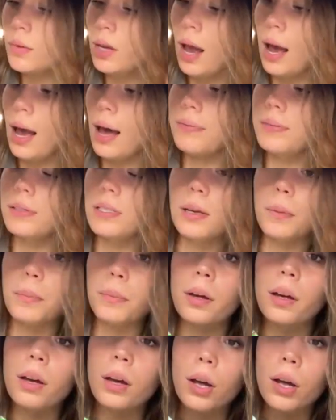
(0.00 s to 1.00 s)
I have some
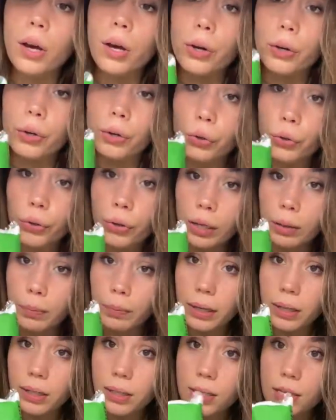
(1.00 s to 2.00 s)
green
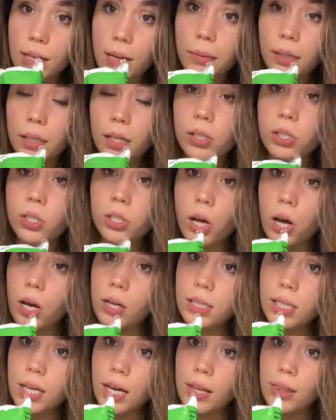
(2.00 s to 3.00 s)
beans. I'm gonna
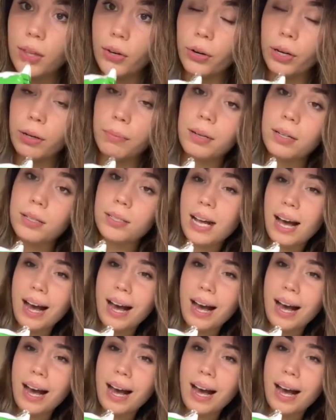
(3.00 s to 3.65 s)
saute the green beans.